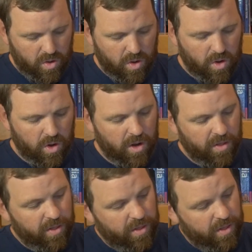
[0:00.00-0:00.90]

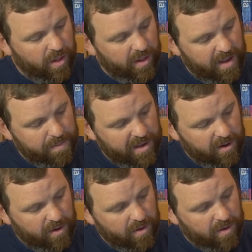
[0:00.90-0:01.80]
on the light
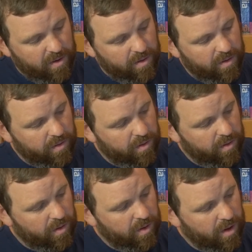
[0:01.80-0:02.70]
meter.
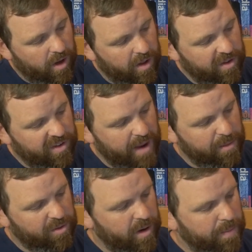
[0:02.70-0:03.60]
On this
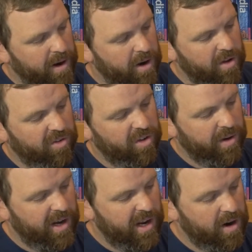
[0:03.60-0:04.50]
camera, there's one up here. You can see
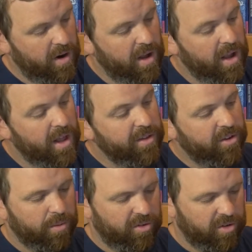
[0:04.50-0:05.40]
one in here.
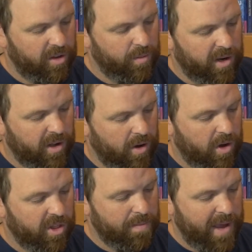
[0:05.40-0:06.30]
There's almost certainly one
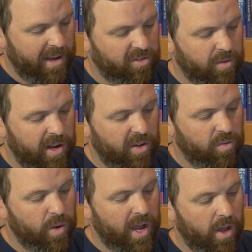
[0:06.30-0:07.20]
on the back screen as
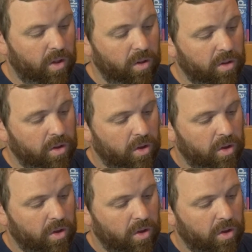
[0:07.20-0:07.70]
well.